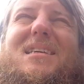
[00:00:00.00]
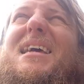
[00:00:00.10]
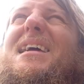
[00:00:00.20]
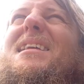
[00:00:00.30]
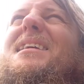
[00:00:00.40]

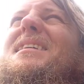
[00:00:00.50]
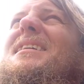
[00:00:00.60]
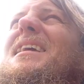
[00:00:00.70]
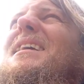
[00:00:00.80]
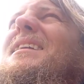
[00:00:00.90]
getting
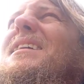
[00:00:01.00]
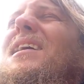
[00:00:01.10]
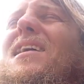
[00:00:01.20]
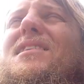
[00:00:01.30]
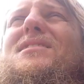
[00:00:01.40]

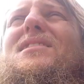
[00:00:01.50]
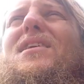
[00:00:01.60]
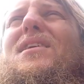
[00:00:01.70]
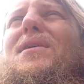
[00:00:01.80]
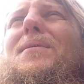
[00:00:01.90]
it, guys.
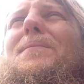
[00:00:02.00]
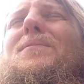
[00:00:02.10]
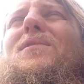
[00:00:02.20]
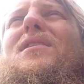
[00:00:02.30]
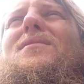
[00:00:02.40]

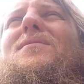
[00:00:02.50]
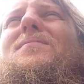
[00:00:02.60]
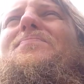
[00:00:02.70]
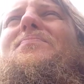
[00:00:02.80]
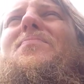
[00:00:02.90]
What?
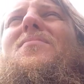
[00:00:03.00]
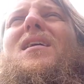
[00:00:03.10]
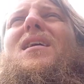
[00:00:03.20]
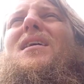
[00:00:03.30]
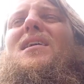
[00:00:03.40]

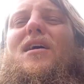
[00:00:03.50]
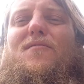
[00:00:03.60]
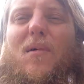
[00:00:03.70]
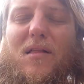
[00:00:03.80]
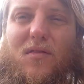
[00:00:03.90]
Yeah,
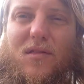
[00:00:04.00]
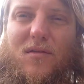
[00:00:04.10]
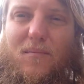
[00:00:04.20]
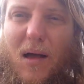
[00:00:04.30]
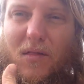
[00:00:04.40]
if my
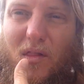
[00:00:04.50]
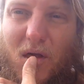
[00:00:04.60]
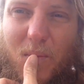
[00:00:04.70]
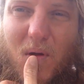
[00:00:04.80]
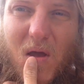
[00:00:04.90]

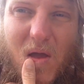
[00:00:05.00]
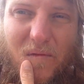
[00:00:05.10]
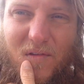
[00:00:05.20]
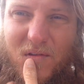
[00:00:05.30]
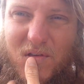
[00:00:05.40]
lip,
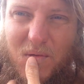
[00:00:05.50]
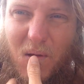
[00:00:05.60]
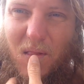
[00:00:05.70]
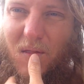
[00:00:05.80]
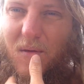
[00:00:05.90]
if you see my